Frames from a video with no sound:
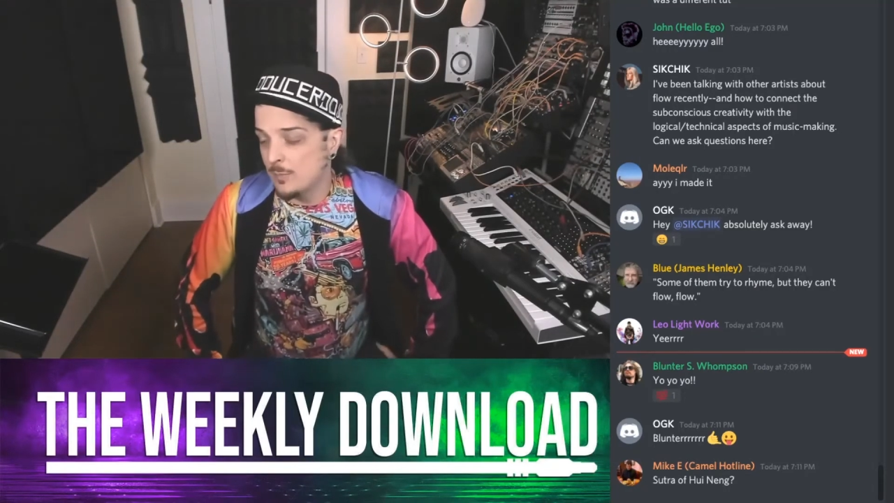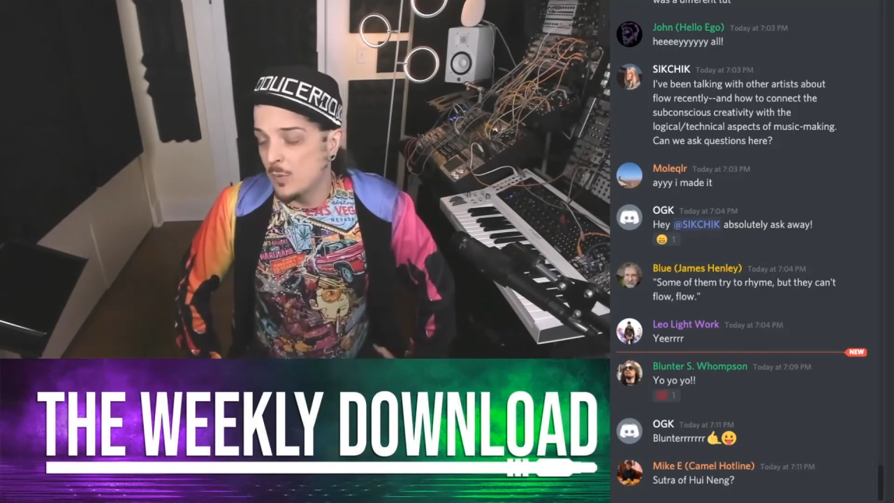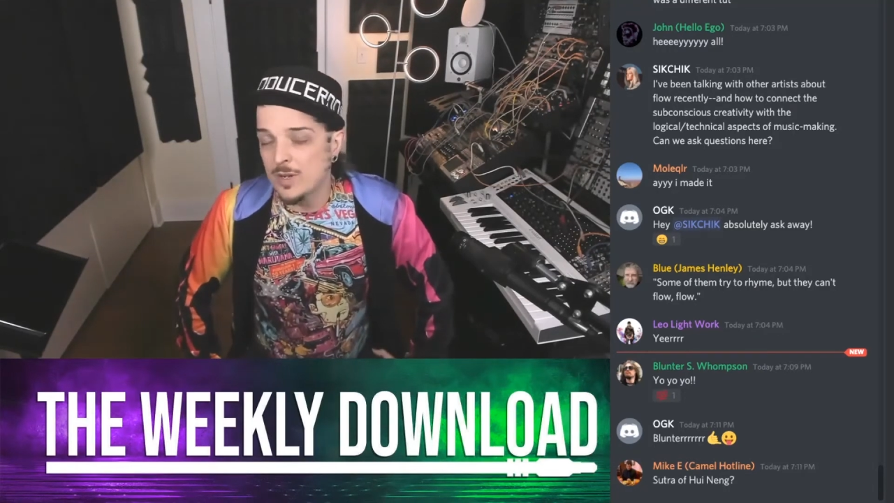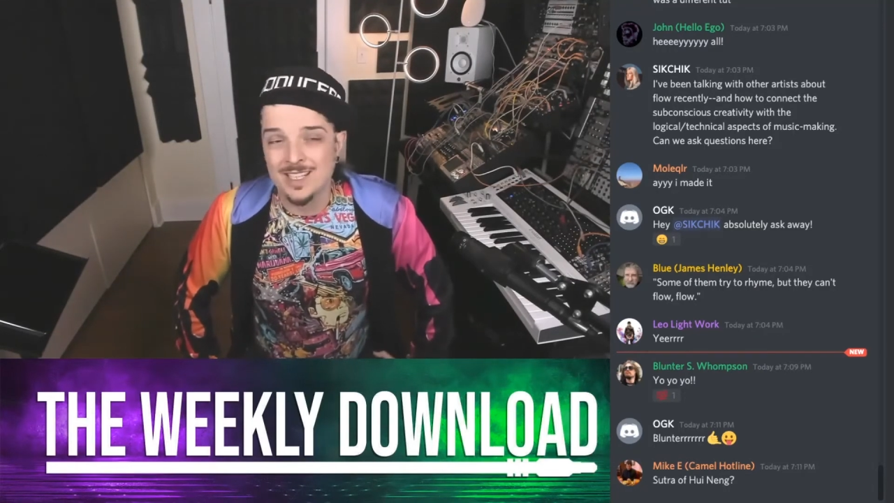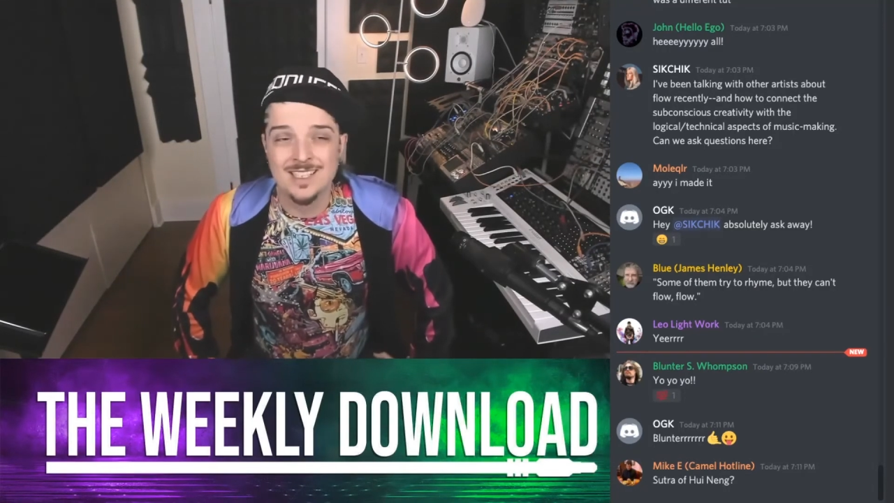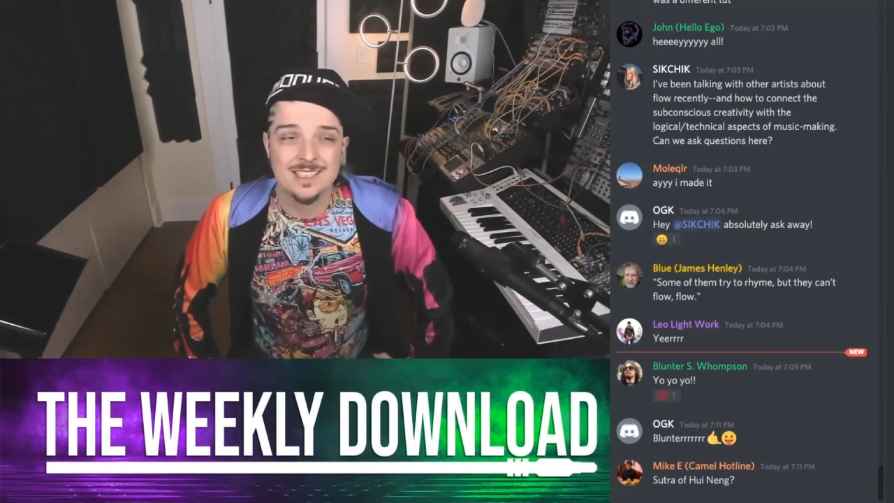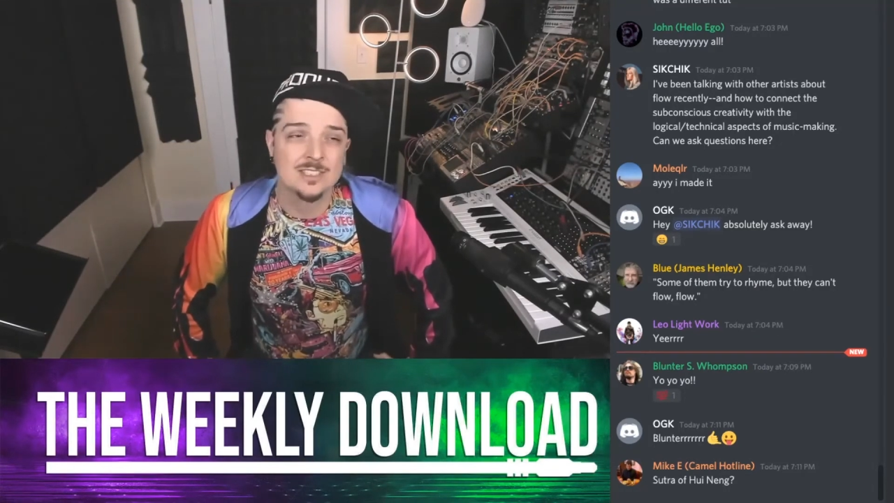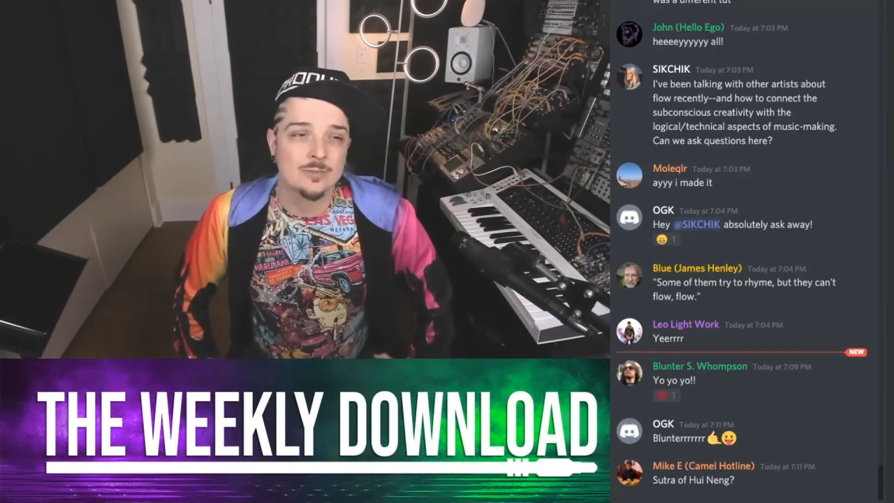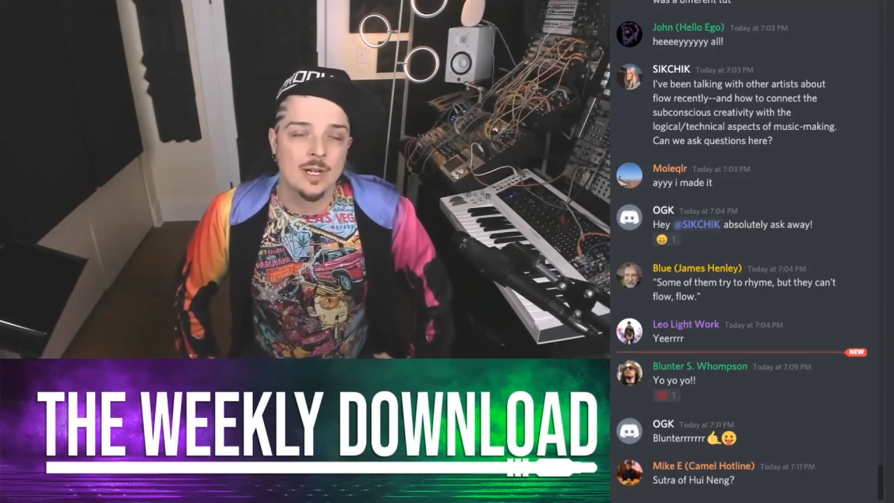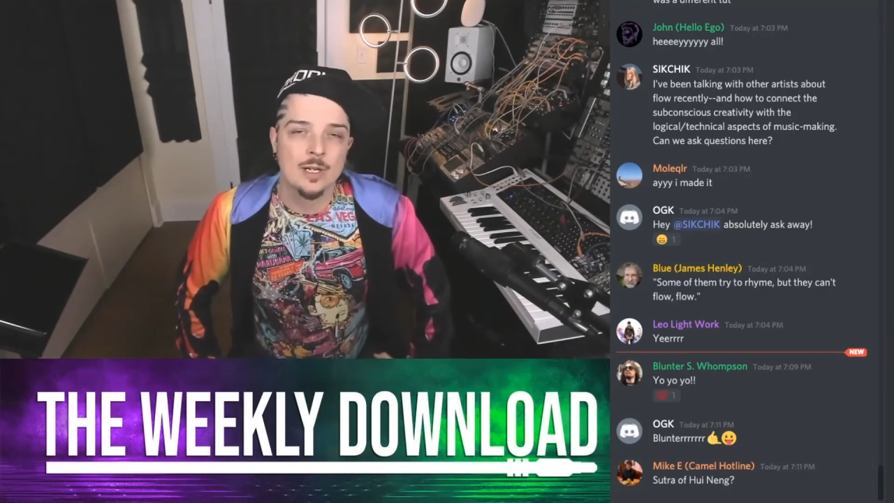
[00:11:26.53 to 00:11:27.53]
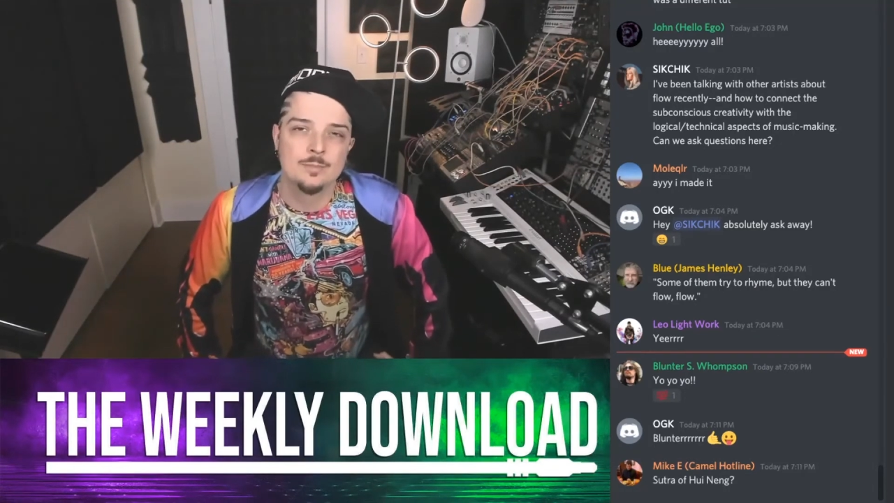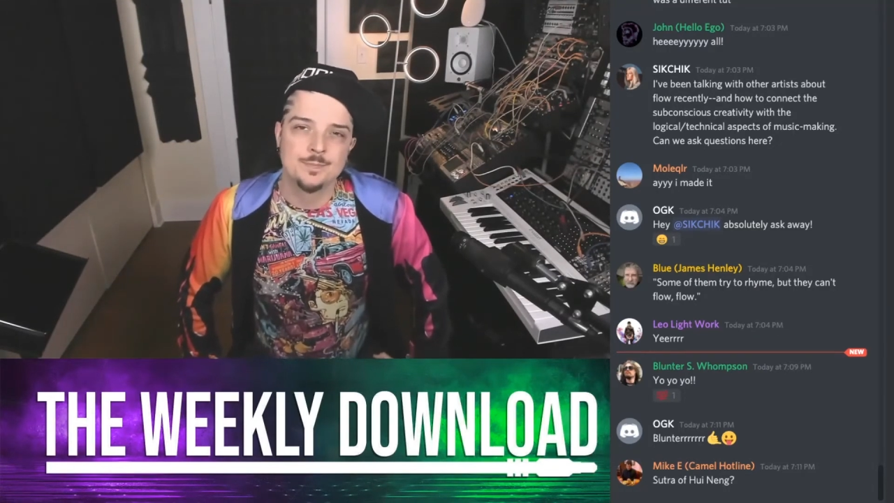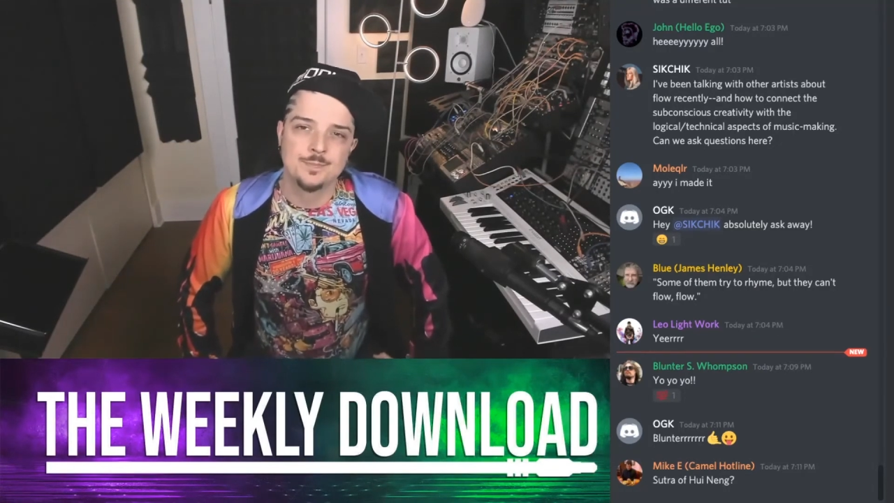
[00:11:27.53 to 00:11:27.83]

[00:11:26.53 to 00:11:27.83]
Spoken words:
the point is, right,